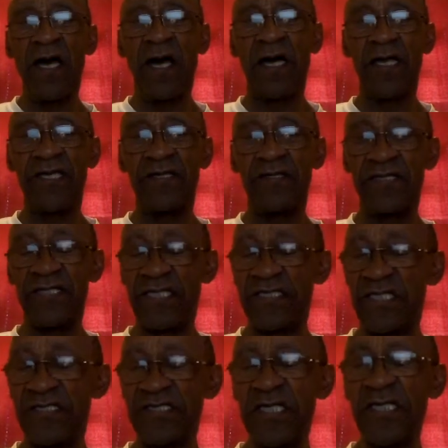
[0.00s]
The
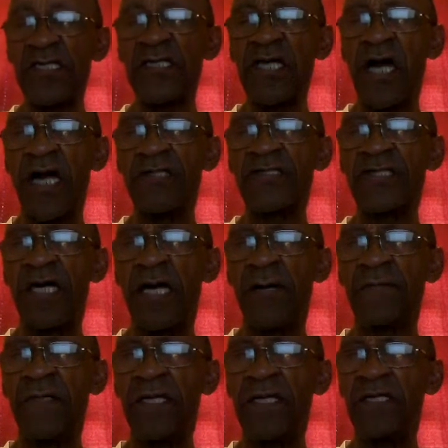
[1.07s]
disease
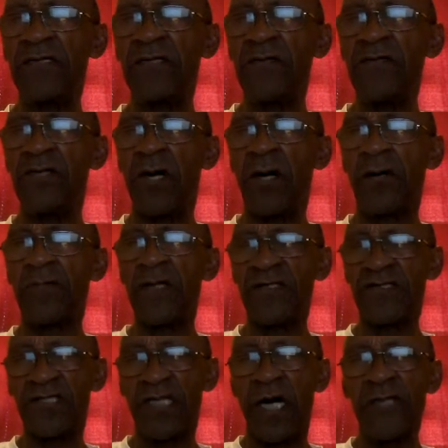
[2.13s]
concept, it is, it
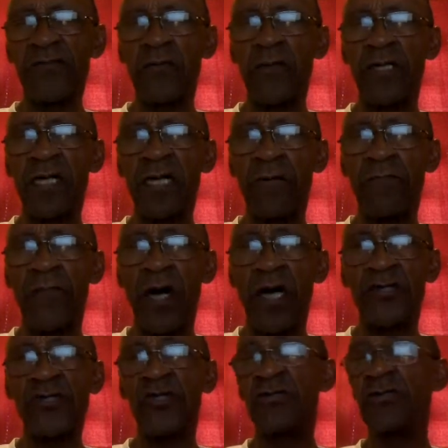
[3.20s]
starts with a
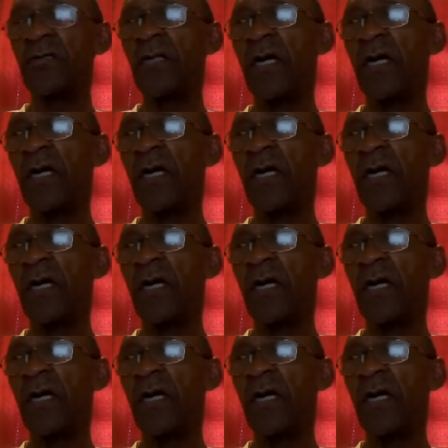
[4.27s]
compulsion,